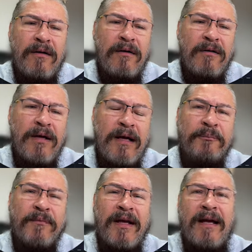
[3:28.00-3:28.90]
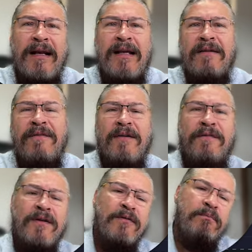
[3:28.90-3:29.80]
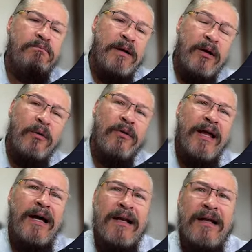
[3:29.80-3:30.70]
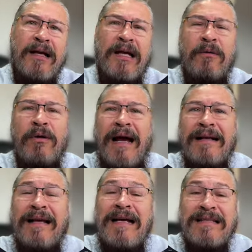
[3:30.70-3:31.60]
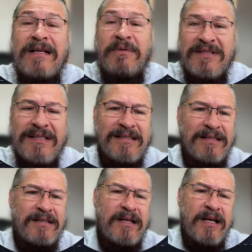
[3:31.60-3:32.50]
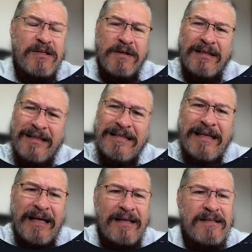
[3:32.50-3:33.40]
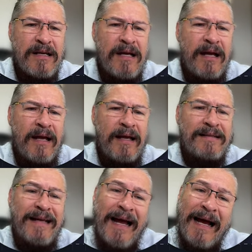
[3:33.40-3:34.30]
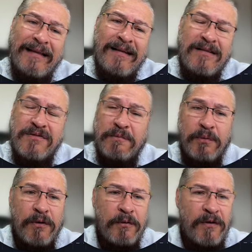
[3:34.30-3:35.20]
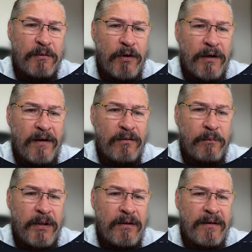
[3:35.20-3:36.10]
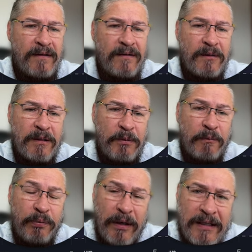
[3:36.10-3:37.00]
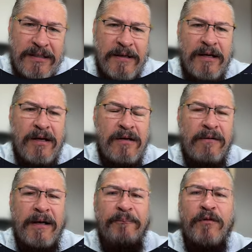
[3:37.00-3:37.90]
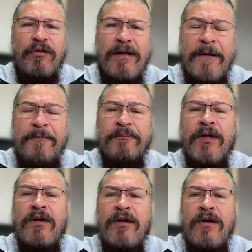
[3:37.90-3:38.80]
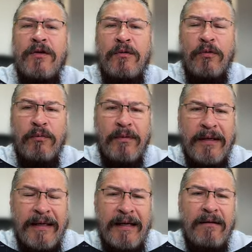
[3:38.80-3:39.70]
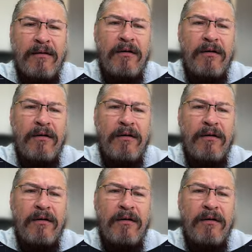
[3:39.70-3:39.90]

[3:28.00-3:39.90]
Okay. And if, if it's below that, it will act as a resistance. So in this case, it is acting as a support because the market is up here and this is the typical price. All right. So again, you will get